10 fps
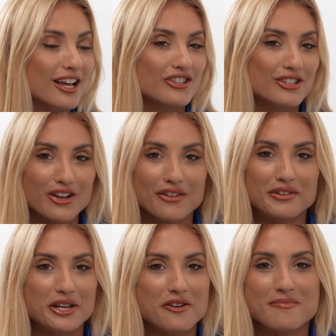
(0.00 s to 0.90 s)
she saw a
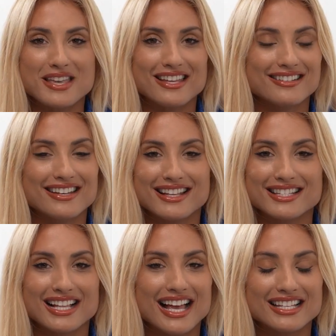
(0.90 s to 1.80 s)
video of me in dance
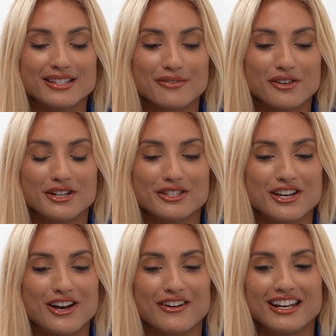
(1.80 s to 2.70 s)
class a few years
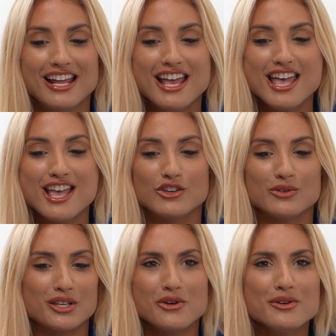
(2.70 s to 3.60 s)
ago, and she
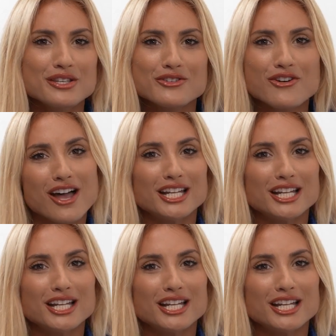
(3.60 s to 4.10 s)
was like, who's this girl?